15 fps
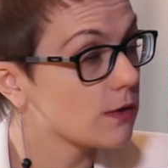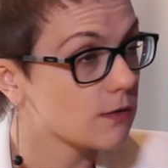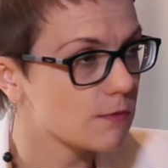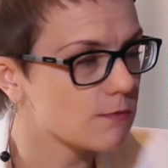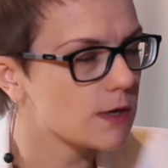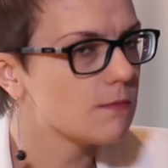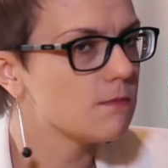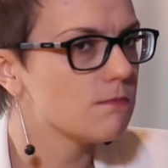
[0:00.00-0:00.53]

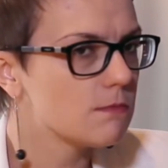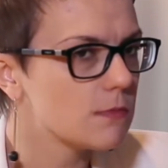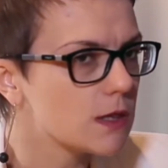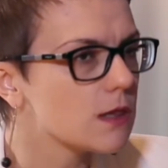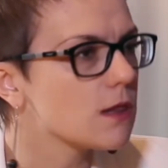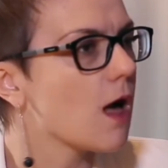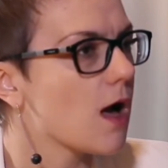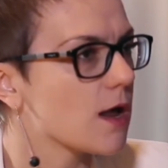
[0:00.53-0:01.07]
there were
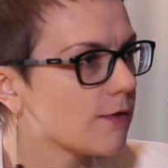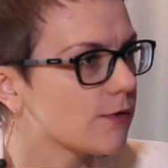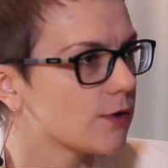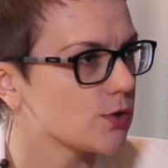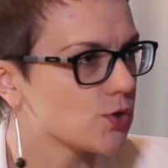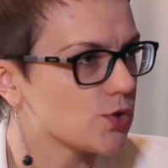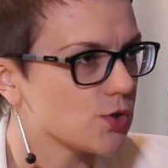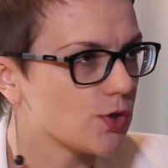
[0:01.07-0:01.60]
a lot of
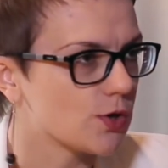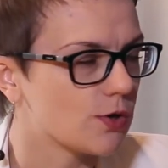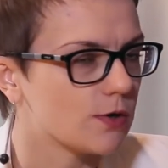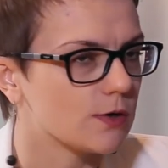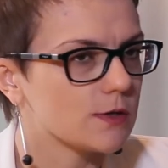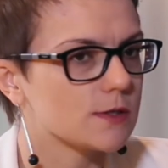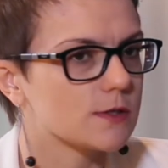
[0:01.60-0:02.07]
concerns.